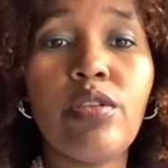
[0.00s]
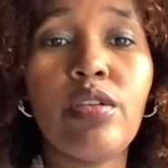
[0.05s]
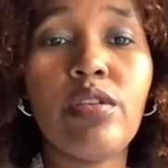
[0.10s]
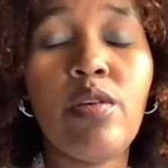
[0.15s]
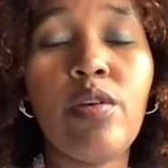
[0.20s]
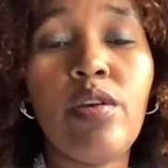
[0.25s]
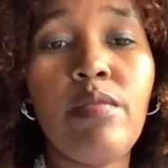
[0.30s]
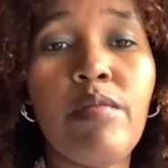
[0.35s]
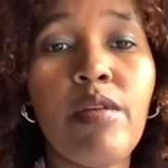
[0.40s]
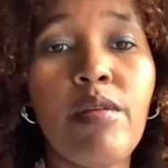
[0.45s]
a
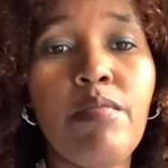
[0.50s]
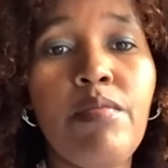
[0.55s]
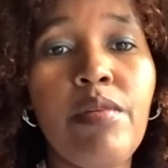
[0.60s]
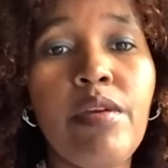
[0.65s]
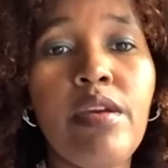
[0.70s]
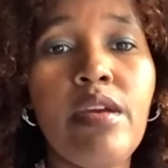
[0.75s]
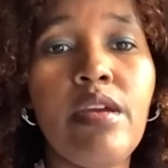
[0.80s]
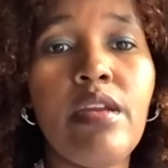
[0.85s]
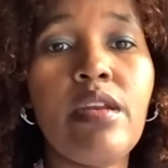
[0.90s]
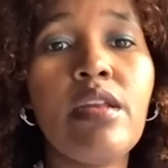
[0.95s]
human
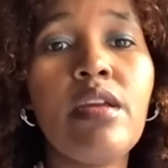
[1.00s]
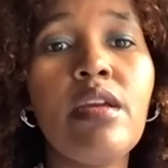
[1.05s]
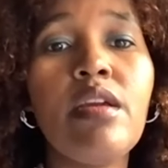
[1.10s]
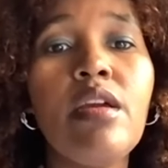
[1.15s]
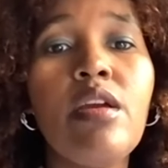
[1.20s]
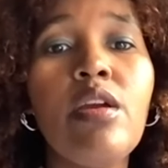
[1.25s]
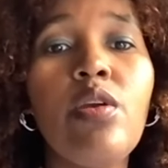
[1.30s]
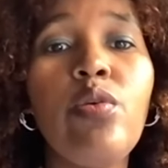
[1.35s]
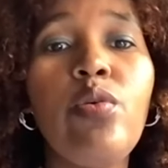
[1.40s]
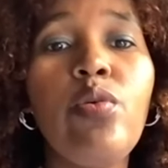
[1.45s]
being.
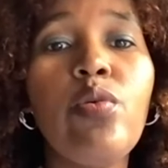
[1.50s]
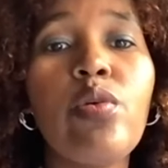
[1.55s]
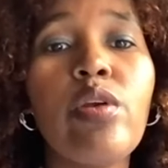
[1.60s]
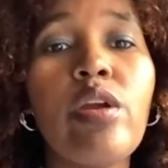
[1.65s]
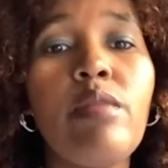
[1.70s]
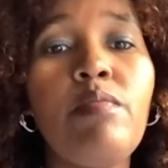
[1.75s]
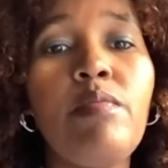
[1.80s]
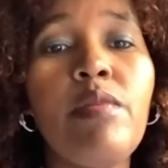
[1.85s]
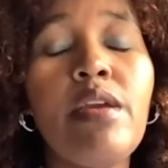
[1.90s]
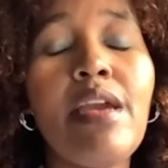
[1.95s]
You
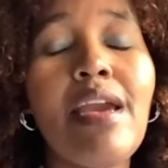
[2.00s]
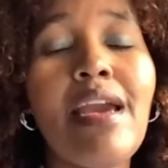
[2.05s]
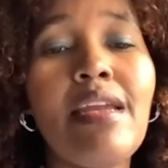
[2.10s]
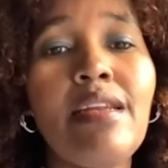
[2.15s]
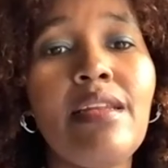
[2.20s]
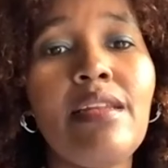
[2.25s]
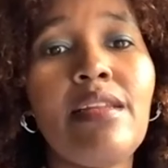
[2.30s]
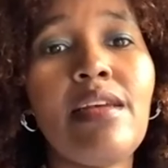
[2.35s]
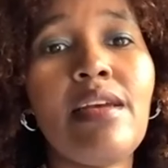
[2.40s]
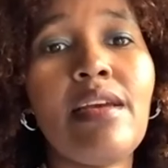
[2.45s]
can be
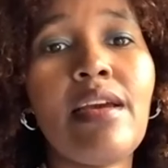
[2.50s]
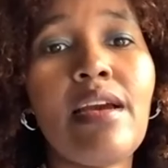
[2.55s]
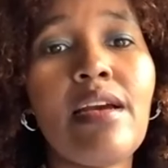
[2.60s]
anything.